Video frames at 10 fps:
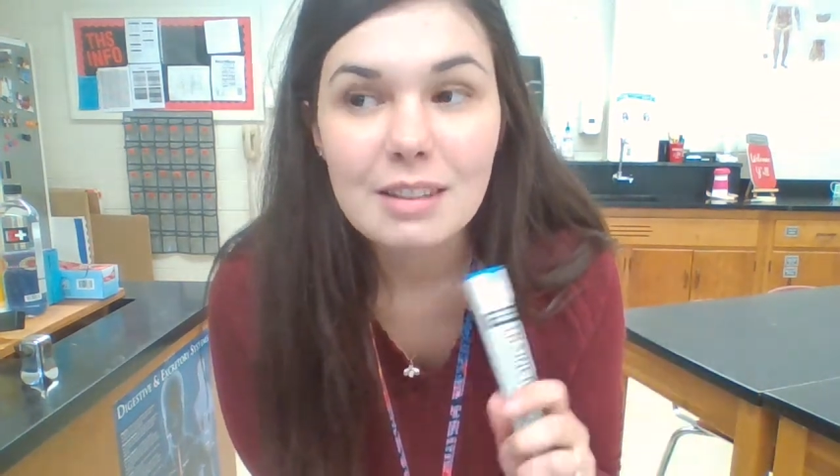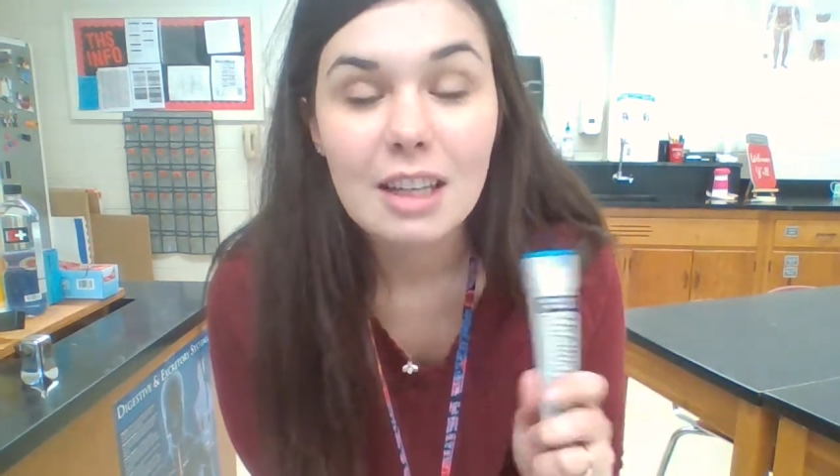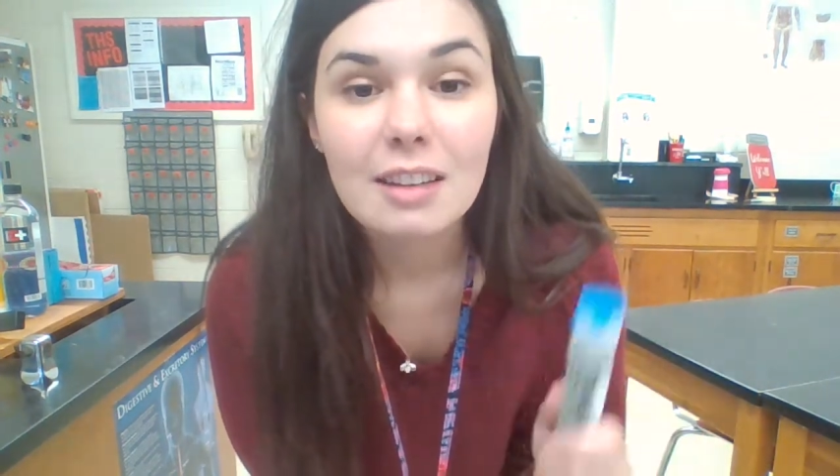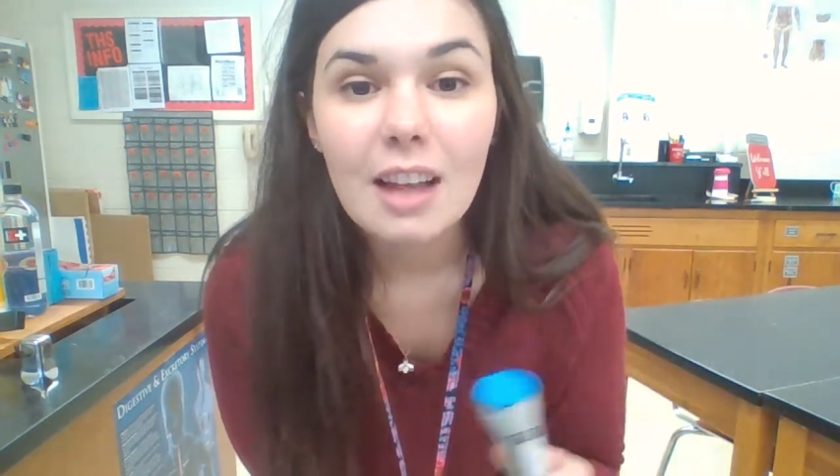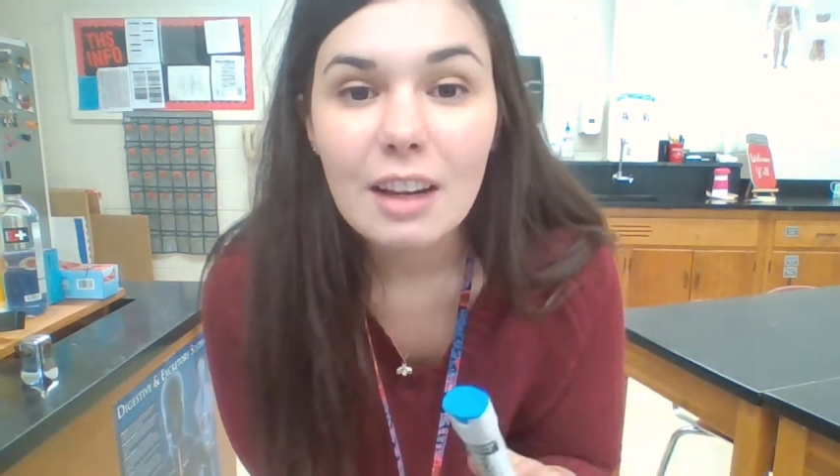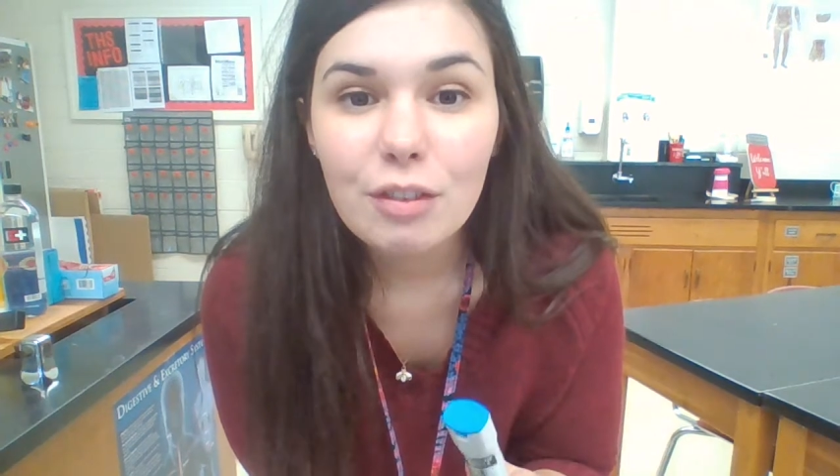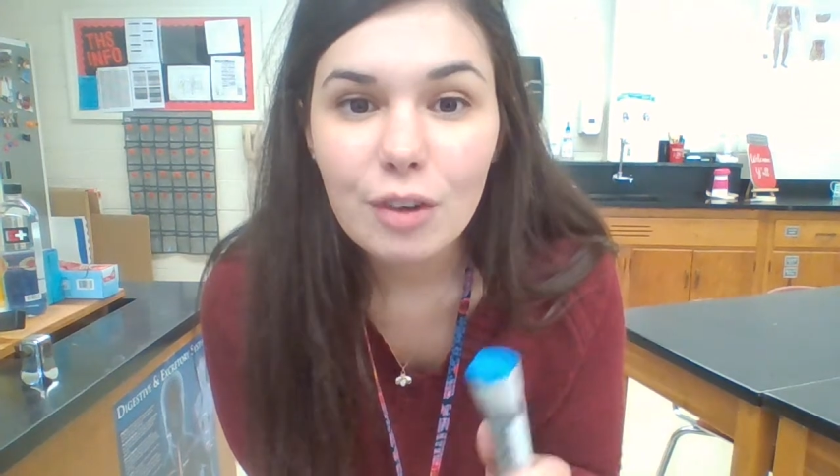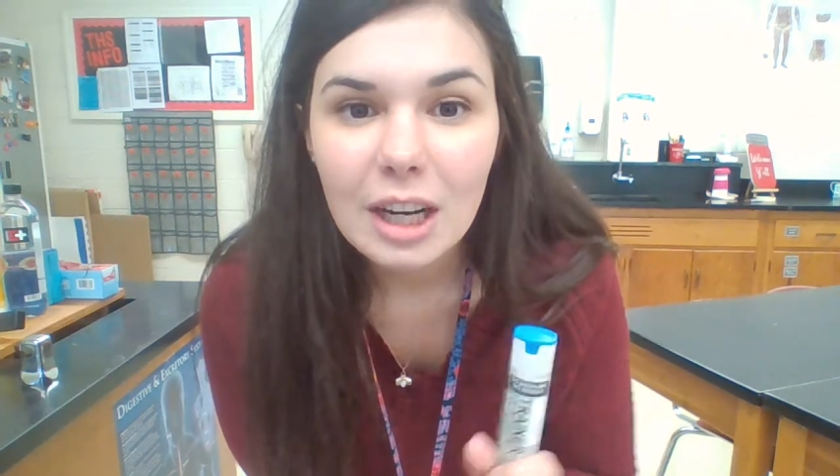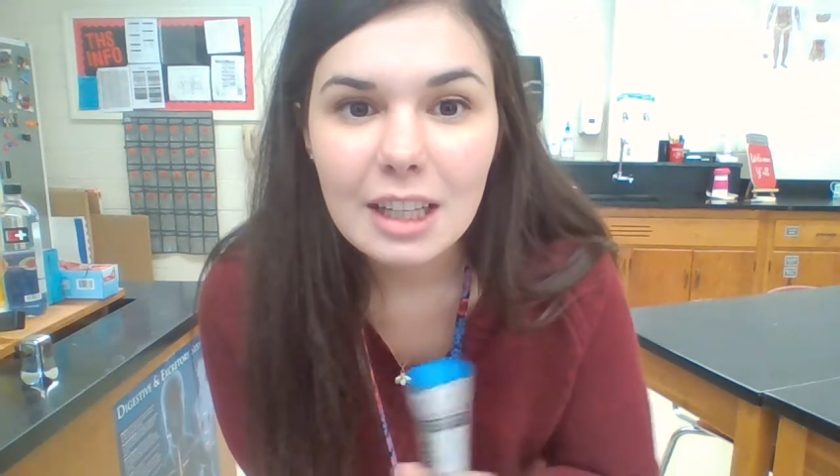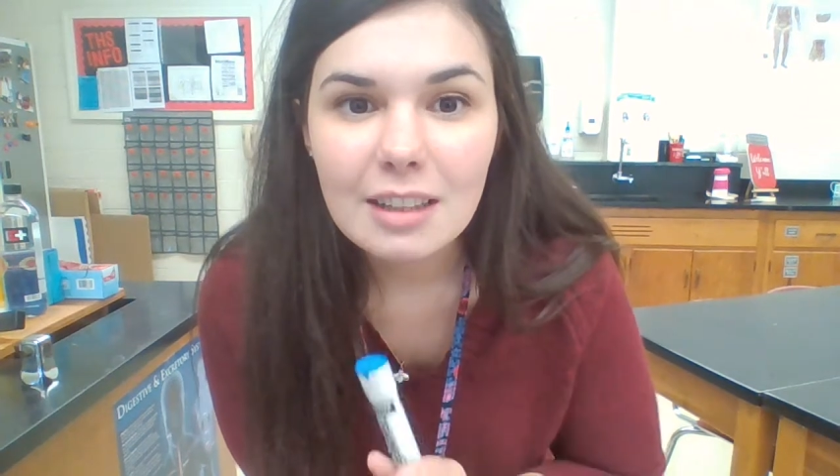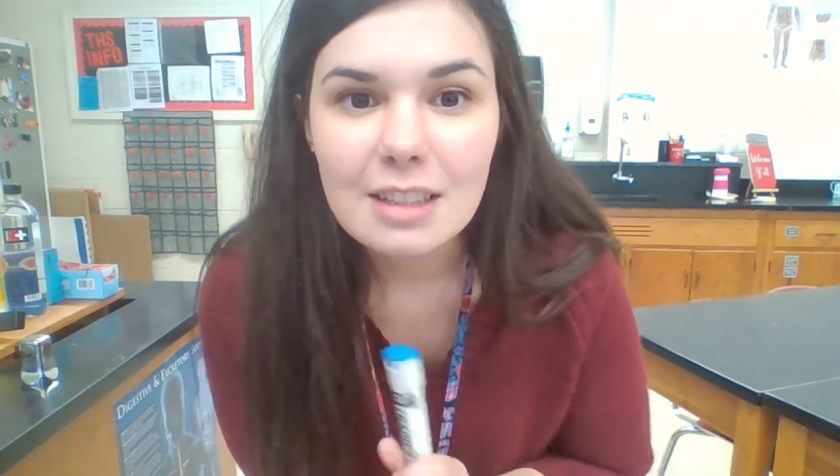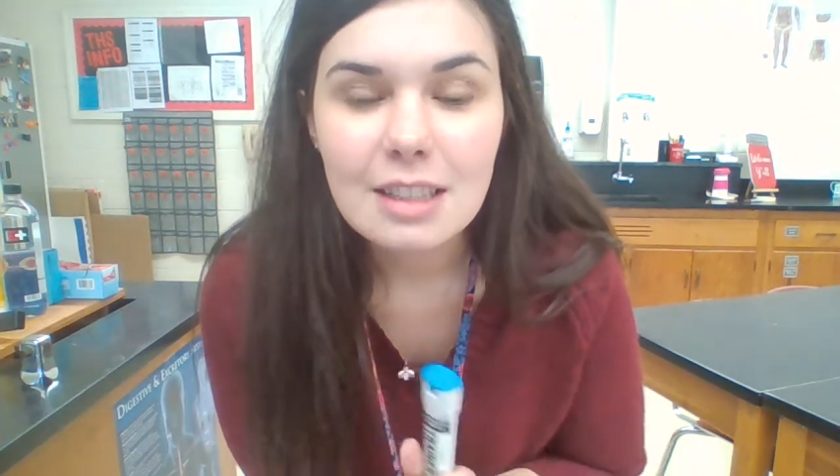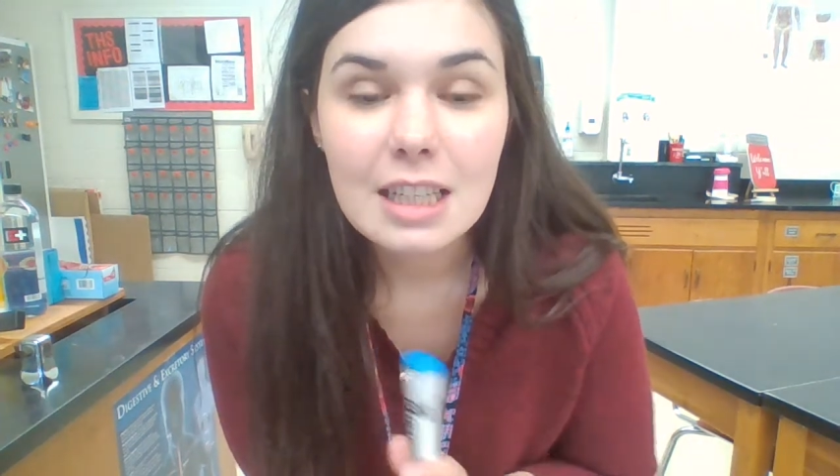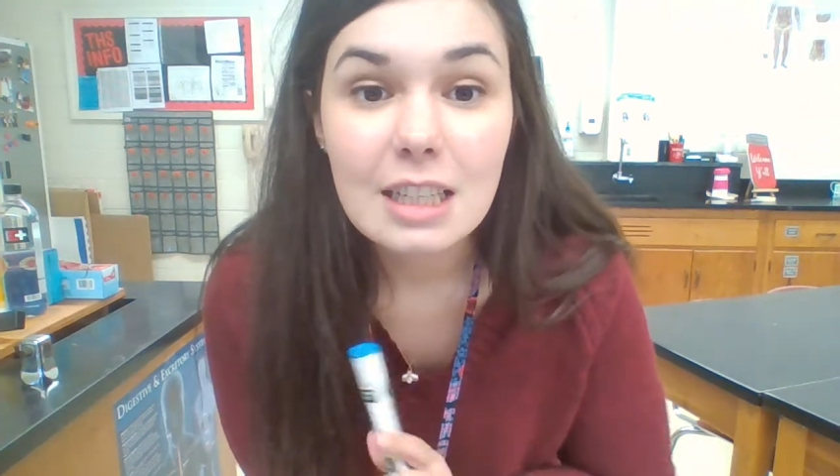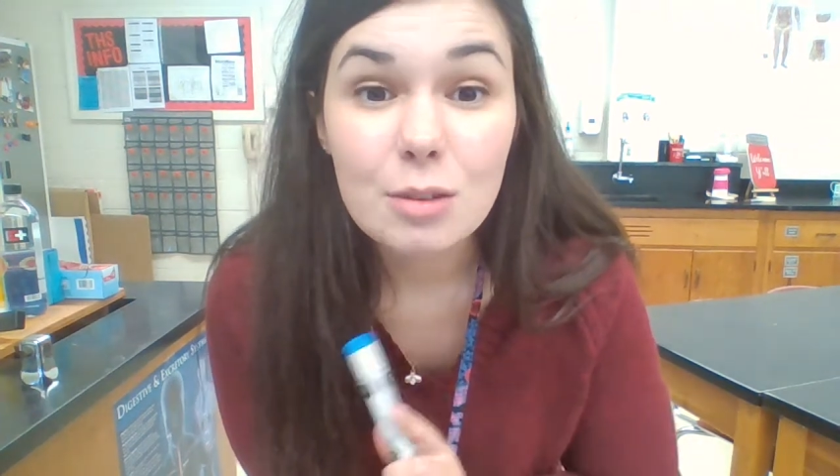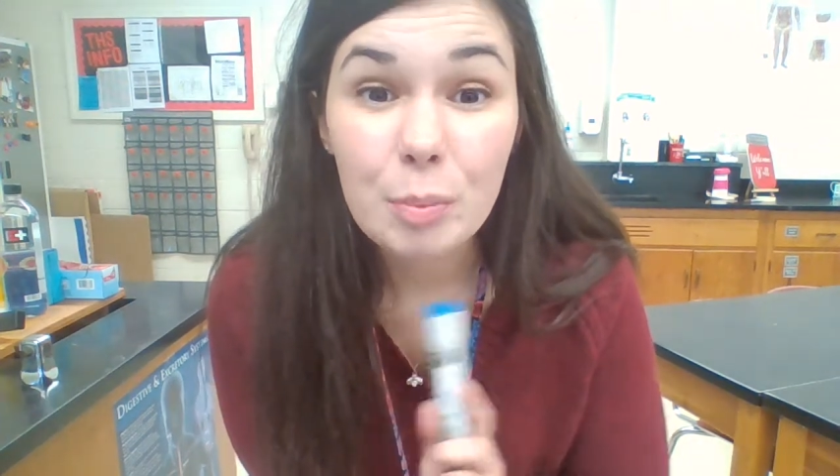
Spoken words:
it a life-threatening disease,